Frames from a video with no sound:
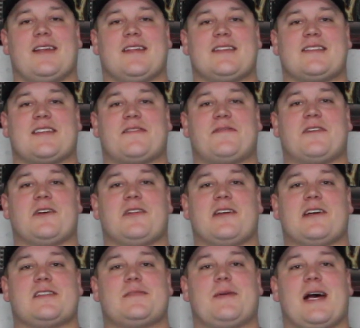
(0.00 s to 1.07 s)
this is Phil
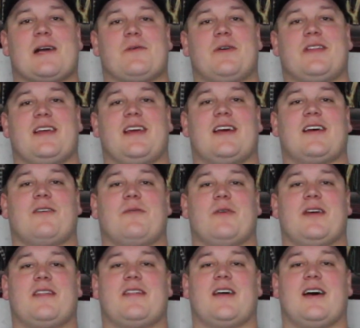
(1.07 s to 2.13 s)
Leartz back with you
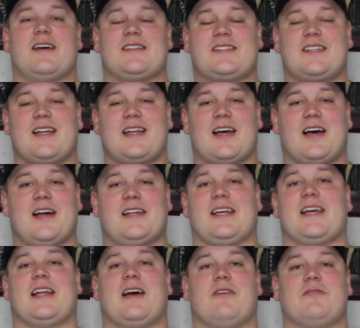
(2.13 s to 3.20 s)
with Send It
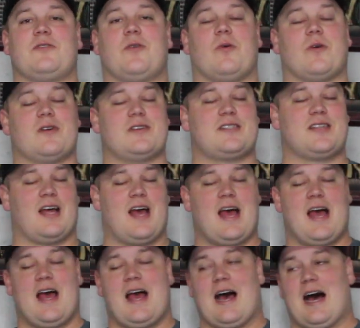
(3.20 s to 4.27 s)
Hunting and Outdoors.
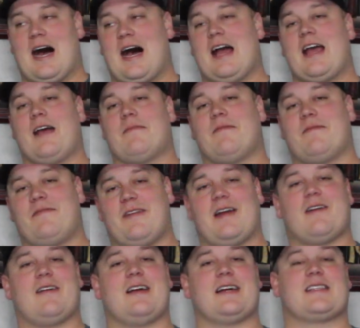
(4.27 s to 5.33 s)
I am
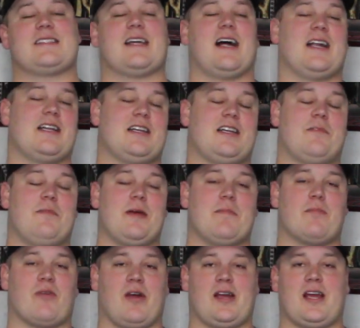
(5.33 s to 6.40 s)
very excited to be
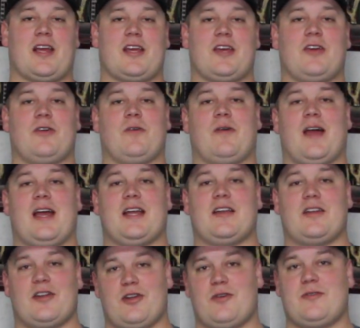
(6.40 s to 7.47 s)
bringing you a
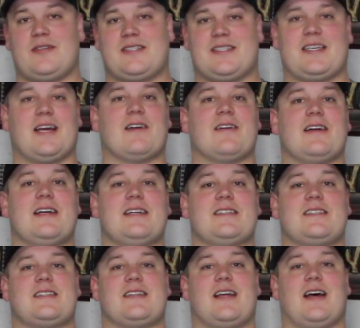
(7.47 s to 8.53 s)
new
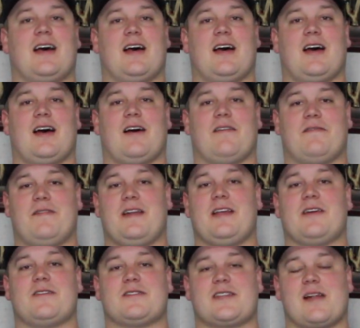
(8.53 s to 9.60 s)
series of
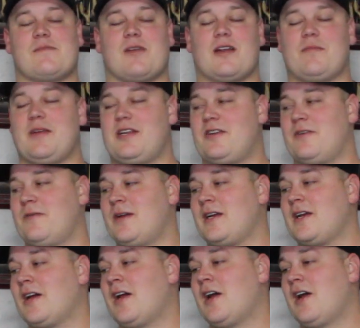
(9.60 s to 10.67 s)
videos that I'm going to be
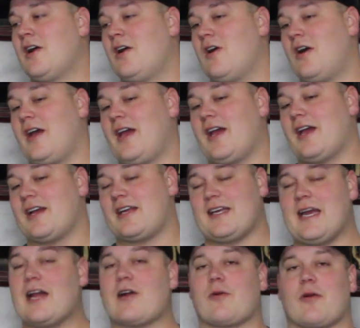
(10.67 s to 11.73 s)
doing a
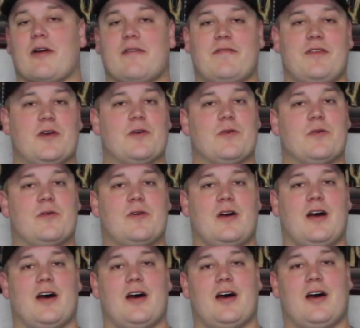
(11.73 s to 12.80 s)
gear review
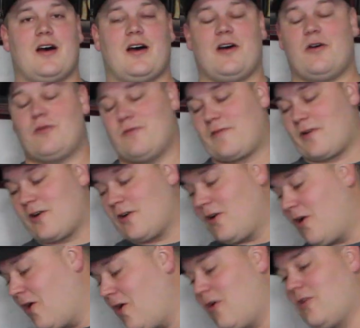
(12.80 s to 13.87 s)

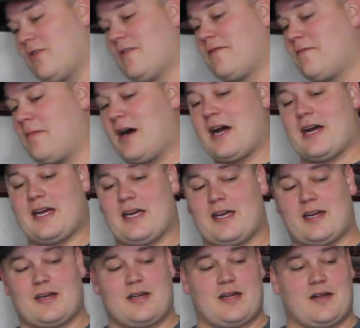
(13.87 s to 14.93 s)
over all of
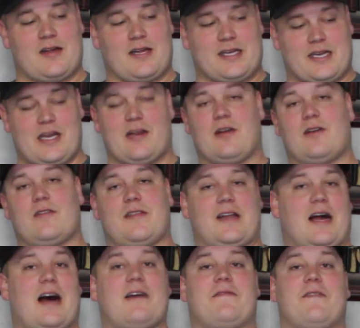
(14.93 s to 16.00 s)
my gear that
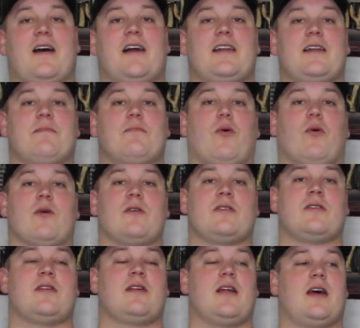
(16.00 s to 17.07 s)
I find
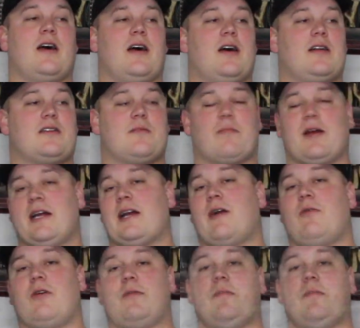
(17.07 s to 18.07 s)
important to bring out with